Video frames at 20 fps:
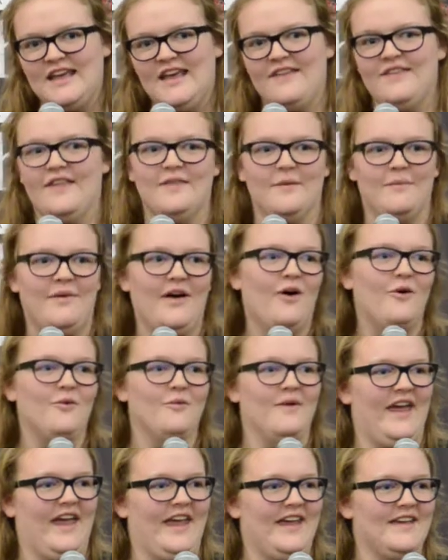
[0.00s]
And then the bell
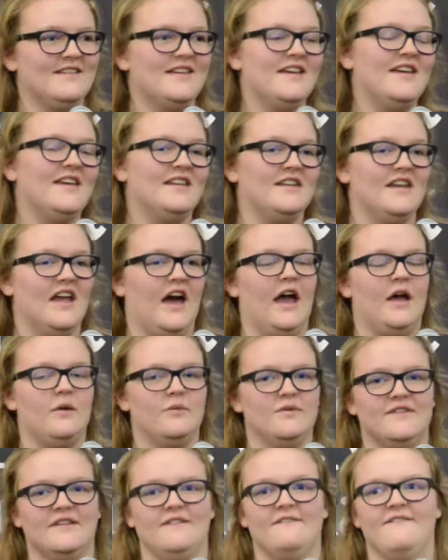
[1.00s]
rang, and I
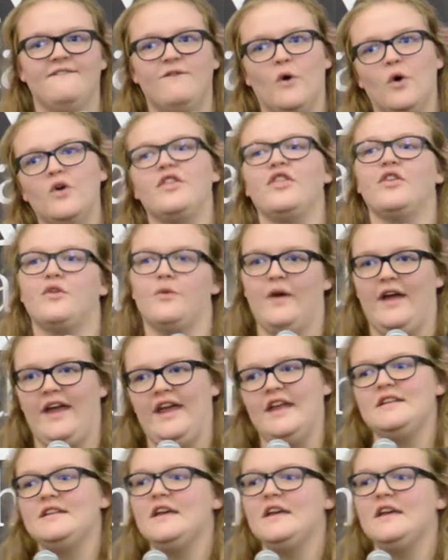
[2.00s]
was in fourth grade.